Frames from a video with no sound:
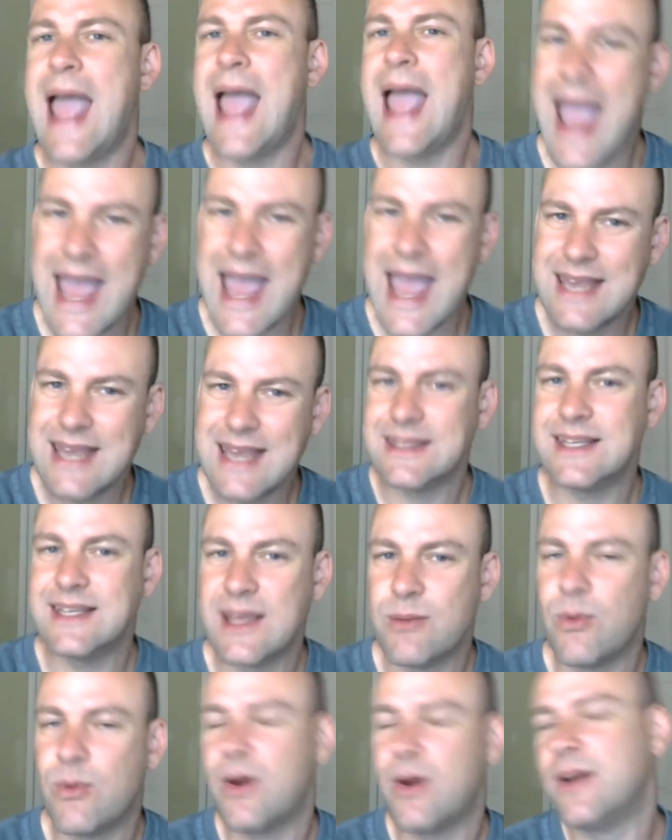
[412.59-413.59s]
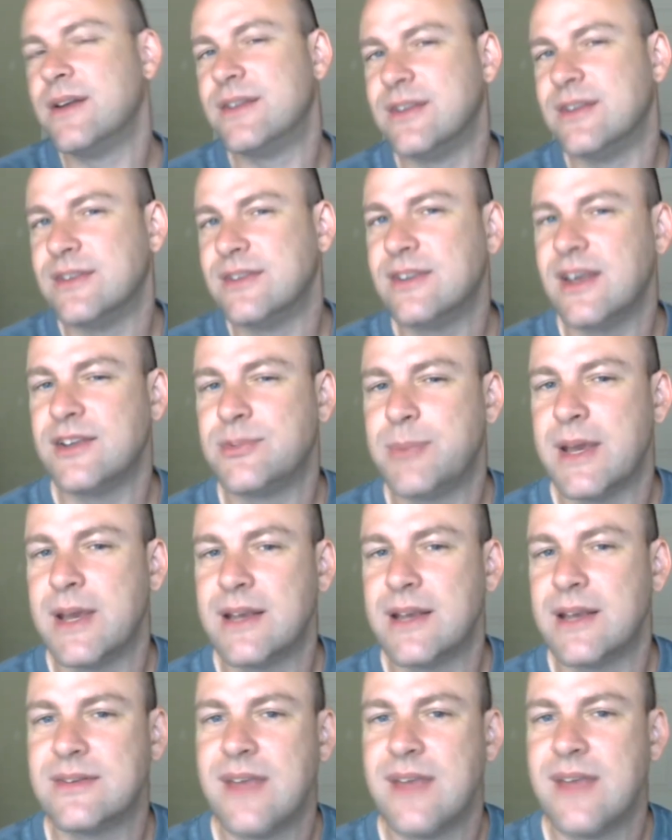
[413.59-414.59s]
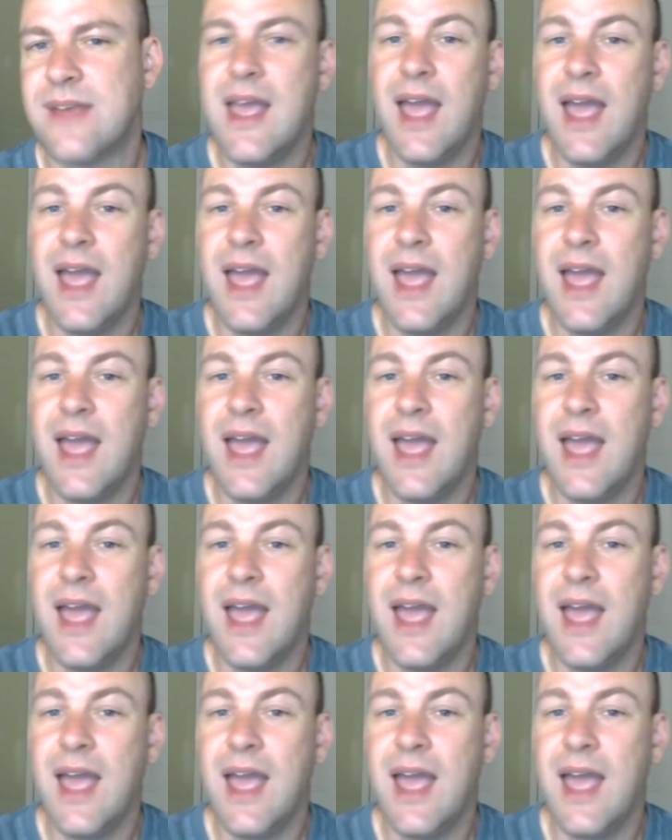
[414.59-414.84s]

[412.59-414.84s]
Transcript: anything they wanted to suspects,